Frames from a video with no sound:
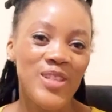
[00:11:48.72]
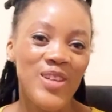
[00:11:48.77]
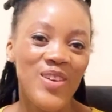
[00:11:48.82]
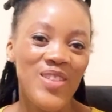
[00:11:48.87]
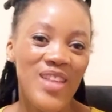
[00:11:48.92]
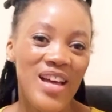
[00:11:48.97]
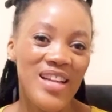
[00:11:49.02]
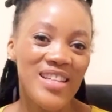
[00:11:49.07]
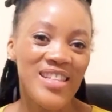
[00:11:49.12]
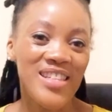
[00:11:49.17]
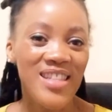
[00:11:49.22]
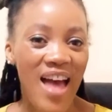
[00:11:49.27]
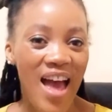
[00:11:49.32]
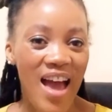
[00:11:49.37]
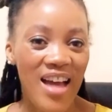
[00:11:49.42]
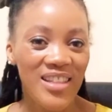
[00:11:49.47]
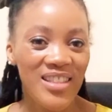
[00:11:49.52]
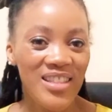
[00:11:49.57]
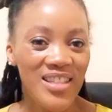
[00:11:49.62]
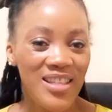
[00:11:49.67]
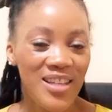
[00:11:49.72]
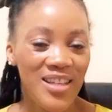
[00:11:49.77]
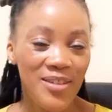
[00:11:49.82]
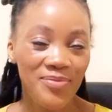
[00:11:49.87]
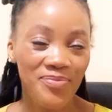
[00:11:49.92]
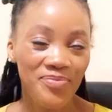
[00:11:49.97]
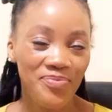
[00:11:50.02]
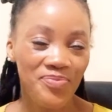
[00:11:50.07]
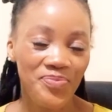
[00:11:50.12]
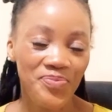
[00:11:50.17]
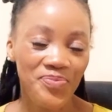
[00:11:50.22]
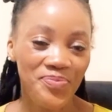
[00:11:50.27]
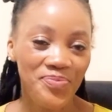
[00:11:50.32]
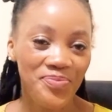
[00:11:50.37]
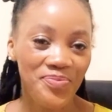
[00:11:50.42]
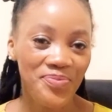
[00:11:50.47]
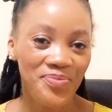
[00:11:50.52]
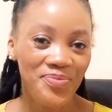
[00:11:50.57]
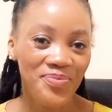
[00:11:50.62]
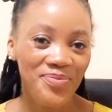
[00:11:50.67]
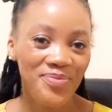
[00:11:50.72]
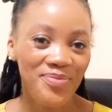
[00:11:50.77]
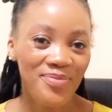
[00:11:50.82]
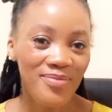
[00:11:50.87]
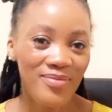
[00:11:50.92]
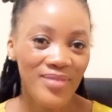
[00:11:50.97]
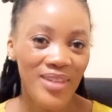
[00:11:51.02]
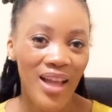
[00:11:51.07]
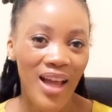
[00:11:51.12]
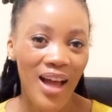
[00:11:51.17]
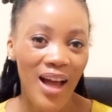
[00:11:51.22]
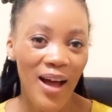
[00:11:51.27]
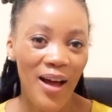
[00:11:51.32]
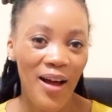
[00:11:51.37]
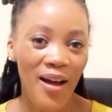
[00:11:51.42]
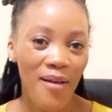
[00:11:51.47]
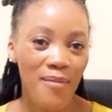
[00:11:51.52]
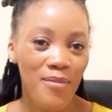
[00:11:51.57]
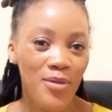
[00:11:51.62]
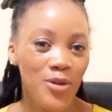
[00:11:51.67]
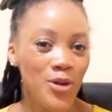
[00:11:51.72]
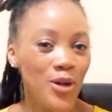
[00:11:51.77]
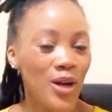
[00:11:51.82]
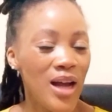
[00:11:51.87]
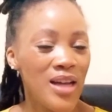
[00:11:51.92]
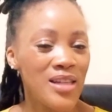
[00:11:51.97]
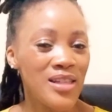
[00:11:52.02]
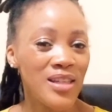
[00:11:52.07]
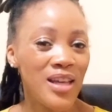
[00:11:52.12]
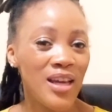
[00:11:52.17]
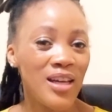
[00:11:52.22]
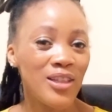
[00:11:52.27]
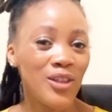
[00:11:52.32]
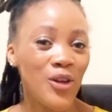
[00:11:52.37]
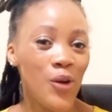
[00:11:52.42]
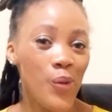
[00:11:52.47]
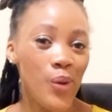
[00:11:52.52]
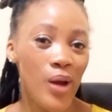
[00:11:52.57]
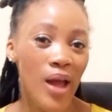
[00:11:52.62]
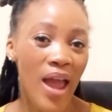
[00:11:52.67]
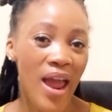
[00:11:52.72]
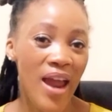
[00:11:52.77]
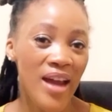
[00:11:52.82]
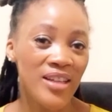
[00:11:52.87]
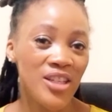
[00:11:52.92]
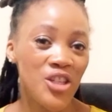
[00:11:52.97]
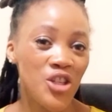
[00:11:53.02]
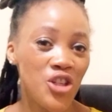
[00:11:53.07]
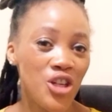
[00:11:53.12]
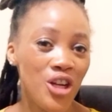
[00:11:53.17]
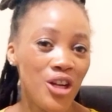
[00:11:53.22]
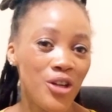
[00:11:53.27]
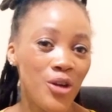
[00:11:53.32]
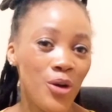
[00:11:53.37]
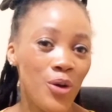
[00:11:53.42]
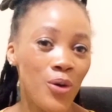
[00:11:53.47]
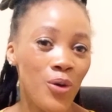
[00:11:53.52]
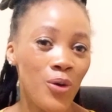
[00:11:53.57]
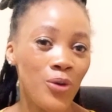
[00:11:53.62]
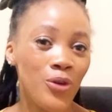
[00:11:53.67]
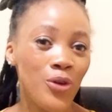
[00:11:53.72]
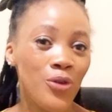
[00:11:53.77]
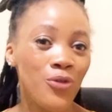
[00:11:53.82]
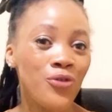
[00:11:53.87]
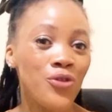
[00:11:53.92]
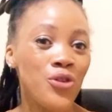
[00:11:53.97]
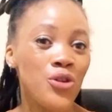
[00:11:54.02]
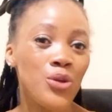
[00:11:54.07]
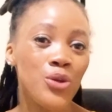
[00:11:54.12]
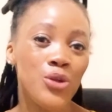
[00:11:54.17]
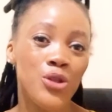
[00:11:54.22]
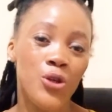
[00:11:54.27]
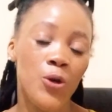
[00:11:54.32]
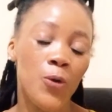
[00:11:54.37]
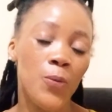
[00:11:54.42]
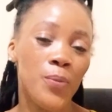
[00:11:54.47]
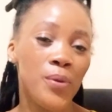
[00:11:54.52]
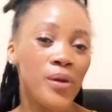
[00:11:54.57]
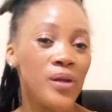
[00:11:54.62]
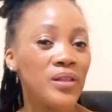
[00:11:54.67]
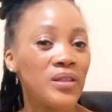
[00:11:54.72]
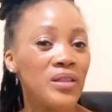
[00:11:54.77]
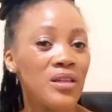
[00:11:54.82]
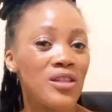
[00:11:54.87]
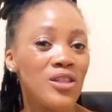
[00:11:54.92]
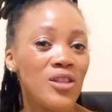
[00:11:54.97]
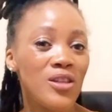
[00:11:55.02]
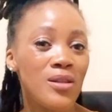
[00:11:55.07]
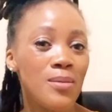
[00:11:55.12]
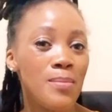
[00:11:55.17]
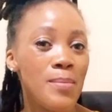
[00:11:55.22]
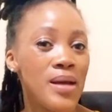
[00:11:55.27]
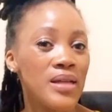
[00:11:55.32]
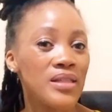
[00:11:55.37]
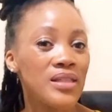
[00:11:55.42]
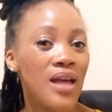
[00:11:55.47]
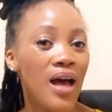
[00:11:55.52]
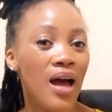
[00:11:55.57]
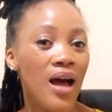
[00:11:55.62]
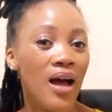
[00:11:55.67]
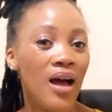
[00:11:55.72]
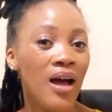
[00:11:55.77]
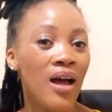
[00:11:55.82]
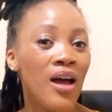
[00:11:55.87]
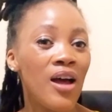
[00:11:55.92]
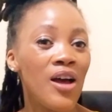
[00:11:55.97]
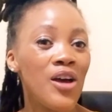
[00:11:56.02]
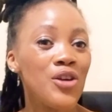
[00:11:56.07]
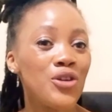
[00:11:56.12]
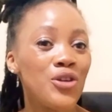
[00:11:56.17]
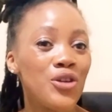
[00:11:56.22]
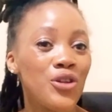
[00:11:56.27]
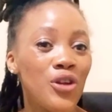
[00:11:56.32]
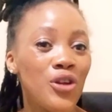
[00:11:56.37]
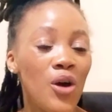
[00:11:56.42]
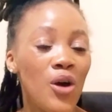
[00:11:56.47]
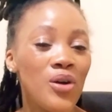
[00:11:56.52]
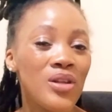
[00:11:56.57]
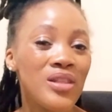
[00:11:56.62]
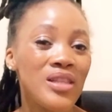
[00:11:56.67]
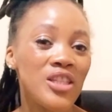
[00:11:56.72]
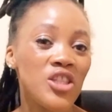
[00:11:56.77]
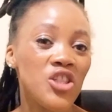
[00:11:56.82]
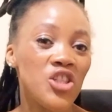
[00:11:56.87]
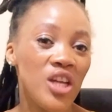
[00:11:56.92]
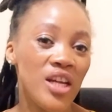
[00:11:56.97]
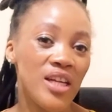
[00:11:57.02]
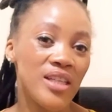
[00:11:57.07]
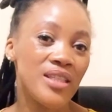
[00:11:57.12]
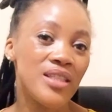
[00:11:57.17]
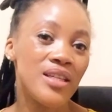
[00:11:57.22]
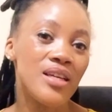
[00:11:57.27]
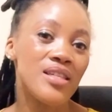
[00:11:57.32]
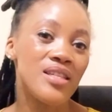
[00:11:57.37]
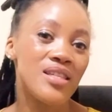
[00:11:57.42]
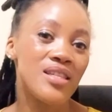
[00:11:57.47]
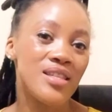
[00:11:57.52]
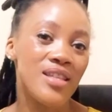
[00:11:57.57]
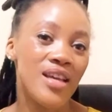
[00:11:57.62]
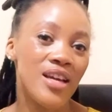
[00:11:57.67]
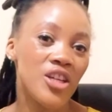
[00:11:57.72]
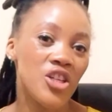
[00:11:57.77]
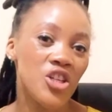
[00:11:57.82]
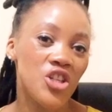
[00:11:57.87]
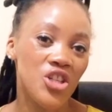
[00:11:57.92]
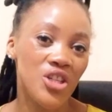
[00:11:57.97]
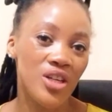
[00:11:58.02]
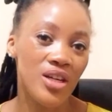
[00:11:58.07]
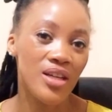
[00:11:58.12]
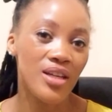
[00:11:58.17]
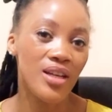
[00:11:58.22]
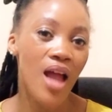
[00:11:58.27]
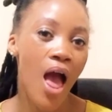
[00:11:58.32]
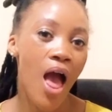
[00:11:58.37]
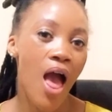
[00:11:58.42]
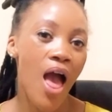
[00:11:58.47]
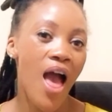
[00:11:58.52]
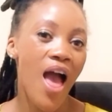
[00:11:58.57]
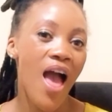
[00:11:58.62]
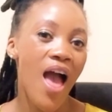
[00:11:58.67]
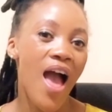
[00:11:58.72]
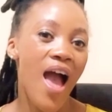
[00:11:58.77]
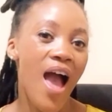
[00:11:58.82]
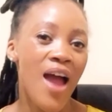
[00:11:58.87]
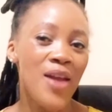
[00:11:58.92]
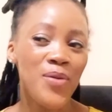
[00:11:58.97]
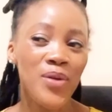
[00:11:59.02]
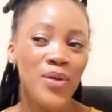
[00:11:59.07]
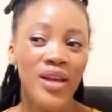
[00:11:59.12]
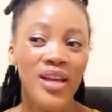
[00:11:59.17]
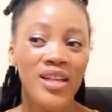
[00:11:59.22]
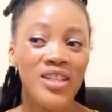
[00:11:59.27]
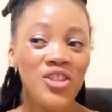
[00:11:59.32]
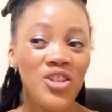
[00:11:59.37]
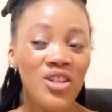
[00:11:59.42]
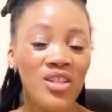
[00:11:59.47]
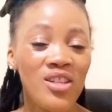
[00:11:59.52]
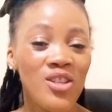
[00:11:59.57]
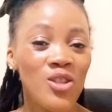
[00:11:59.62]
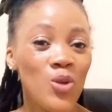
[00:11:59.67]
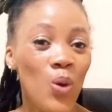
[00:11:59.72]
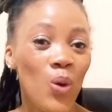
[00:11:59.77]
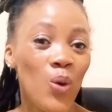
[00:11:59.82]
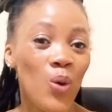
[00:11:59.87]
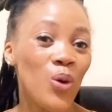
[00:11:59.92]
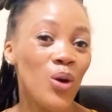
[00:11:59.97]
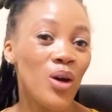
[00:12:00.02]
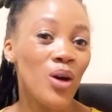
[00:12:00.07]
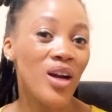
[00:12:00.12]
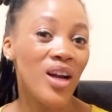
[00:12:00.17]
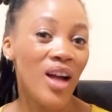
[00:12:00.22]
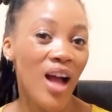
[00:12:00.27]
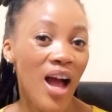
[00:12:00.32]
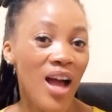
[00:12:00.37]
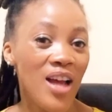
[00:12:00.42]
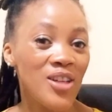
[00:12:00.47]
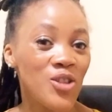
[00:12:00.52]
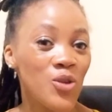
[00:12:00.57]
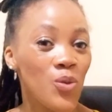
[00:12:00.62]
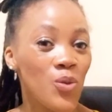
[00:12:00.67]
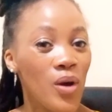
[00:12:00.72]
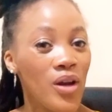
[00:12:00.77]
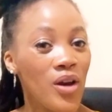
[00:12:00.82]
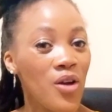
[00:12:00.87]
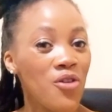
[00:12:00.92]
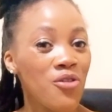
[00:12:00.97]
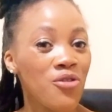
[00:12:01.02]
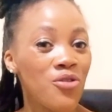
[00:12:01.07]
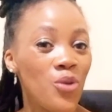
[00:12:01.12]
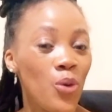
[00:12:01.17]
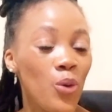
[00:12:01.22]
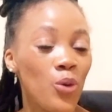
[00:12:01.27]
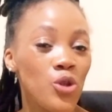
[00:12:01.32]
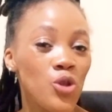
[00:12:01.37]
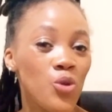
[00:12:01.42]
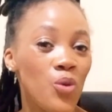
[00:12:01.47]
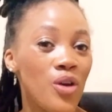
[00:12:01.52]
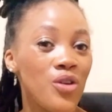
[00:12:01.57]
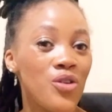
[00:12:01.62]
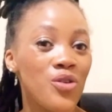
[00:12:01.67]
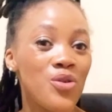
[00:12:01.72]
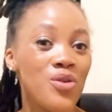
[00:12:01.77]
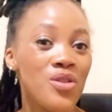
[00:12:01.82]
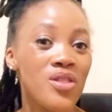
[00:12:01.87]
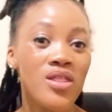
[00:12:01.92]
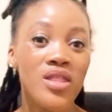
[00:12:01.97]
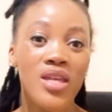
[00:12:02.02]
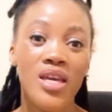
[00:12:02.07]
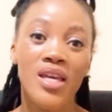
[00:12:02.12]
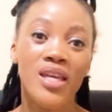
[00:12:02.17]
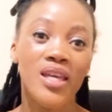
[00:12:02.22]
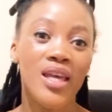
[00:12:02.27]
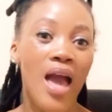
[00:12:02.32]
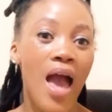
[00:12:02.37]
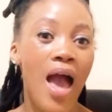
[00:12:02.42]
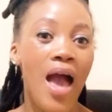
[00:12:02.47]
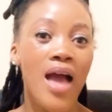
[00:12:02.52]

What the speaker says: So that's that. You guys can go ahead, share your views, your opinions on the matter, in the chat section, and we can just talk, guys. What are your thoughts? What do you think?